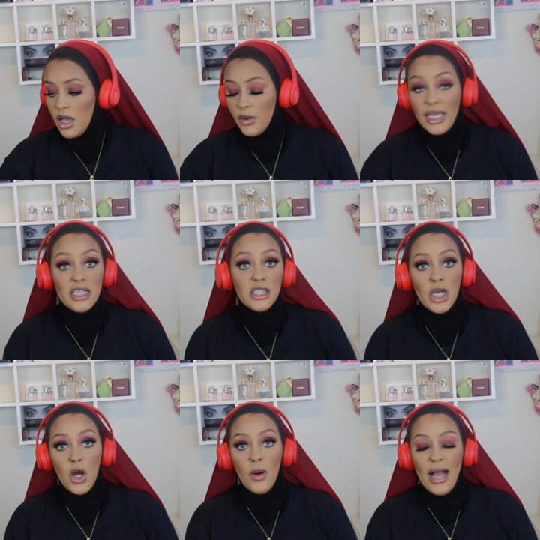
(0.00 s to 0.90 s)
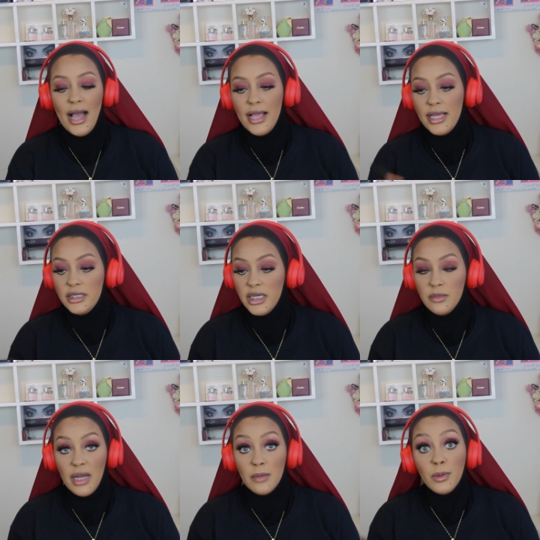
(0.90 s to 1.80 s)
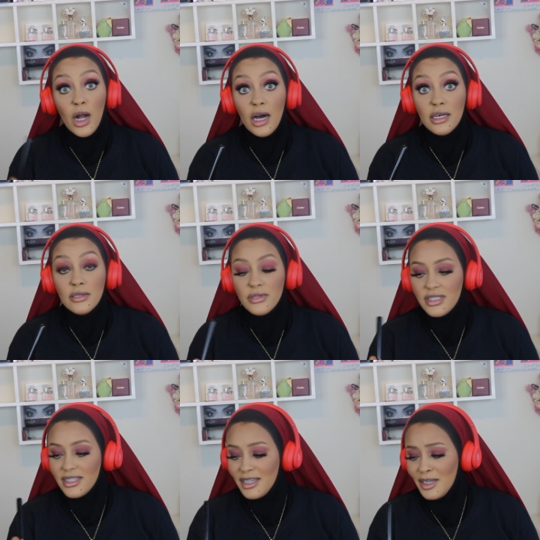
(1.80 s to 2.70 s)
Okay, so I did my brows.